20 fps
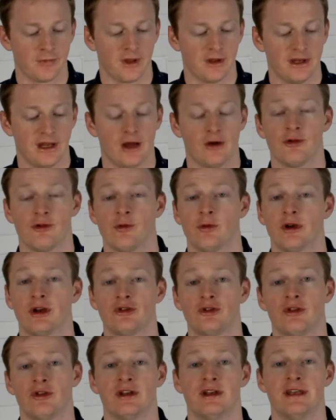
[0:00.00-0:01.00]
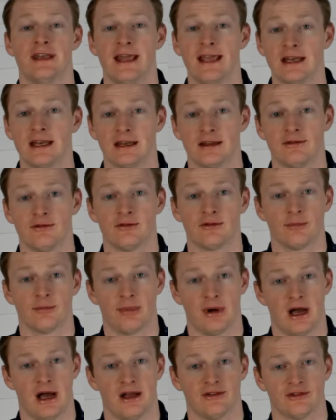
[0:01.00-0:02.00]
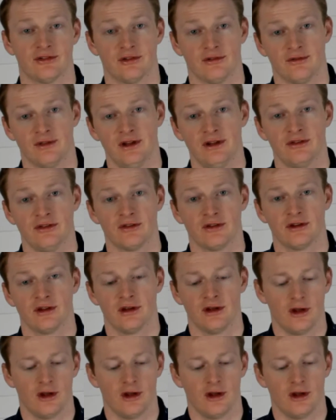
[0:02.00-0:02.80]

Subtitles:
Now if we want to do the negative past of this,